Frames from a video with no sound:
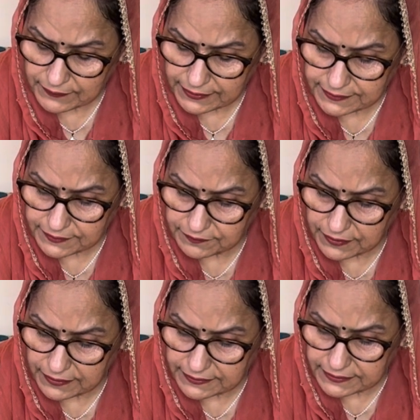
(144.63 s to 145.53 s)
Sahib
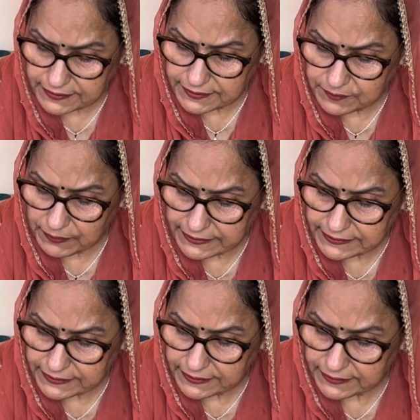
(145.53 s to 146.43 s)
Nanak says, by
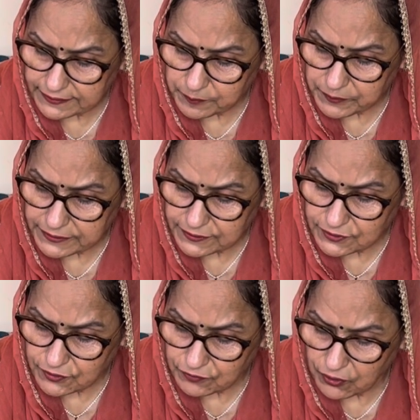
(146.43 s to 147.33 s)
singing the praises
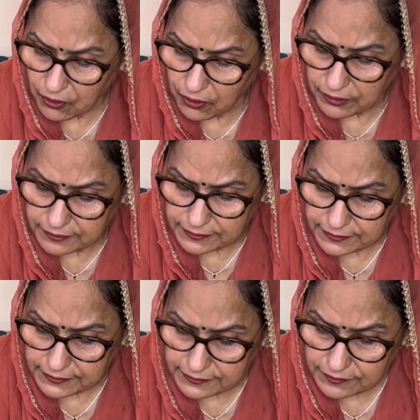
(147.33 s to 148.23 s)
of God,
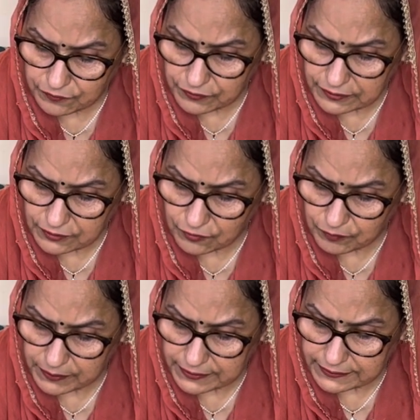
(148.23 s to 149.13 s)
the filth of
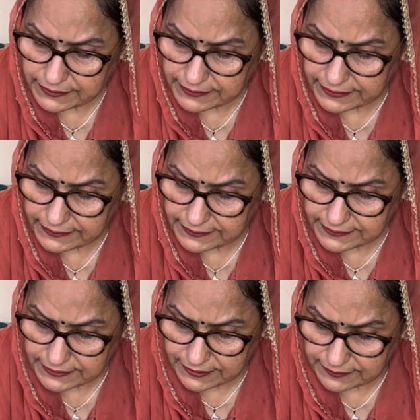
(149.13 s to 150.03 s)
birth and death is
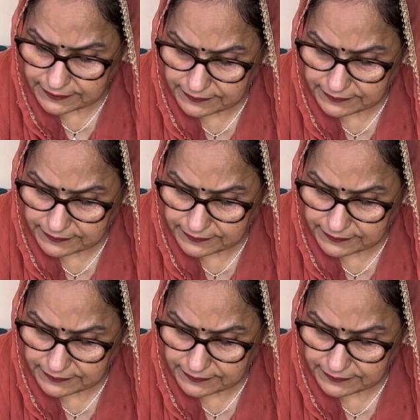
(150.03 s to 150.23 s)
shed.